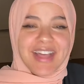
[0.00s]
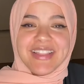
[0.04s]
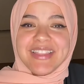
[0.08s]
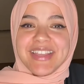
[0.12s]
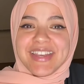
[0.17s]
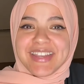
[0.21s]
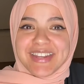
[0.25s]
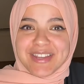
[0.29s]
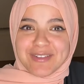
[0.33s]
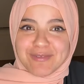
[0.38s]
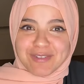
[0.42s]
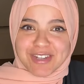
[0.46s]
A
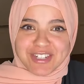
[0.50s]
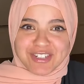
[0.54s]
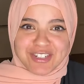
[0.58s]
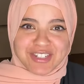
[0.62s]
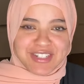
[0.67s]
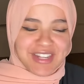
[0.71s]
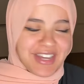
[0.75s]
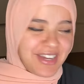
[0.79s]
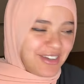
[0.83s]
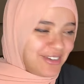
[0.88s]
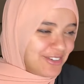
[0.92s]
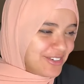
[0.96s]
lady
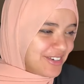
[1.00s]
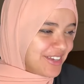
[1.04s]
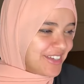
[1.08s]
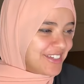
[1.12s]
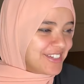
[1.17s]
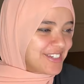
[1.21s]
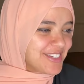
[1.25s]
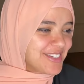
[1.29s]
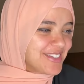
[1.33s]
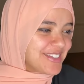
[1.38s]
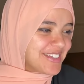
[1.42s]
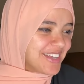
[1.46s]
reached out
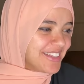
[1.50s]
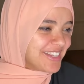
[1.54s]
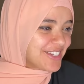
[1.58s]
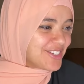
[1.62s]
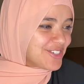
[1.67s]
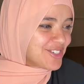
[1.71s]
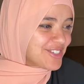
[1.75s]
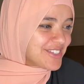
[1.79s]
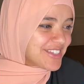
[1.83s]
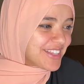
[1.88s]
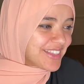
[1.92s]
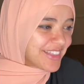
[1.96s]
and she said
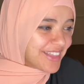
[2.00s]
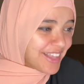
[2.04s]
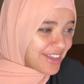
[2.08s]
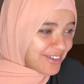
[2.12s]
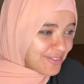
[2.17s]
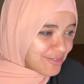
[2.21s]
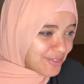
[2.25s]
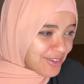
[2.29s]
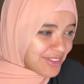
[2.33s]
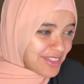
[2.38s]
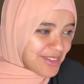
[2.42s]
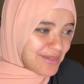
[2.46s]
that she's in
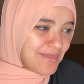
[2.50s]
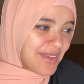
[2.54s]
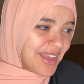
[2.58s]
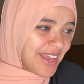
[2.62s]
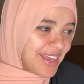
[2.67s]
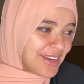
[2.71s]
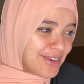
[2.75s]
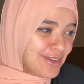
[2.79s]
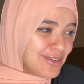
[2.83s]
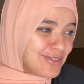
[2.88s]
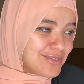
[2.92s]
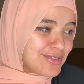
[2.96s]
love with a
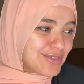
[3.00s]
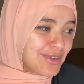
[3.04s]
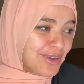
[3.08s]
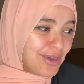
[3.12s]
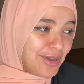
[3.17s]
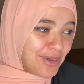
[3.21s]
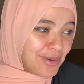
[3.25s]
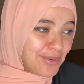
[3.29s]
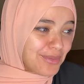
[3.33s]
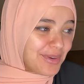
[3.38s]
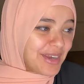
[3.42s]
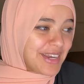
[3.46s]
man who's
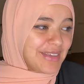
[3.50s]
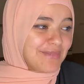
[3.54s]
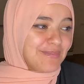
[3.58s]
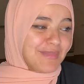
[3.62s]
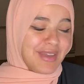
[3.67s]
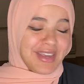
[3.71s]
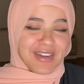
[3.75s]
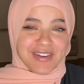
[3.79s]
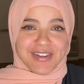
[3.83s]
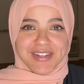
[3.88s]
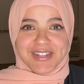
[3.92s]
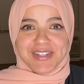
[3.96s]
already
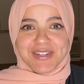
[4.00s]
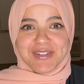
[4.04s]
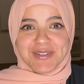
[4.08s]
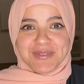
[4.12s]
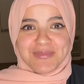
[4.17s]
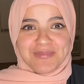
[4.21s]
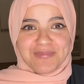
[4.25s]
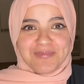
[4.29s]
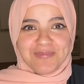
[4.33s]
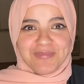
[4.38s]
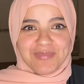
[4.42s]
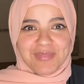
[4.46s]
married
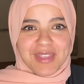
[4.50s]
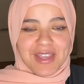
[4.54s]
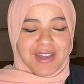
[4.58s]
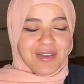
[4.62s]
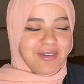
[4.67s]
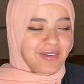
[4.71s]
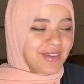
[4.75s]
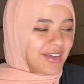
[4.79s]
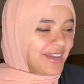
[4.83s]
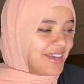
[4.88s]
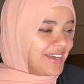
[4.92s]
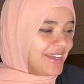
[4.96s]

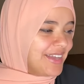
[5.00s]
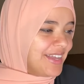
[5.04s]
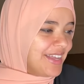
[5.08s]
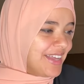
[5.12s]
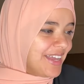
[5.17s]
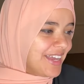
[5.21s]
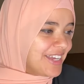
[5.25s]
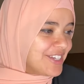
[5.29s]
okay?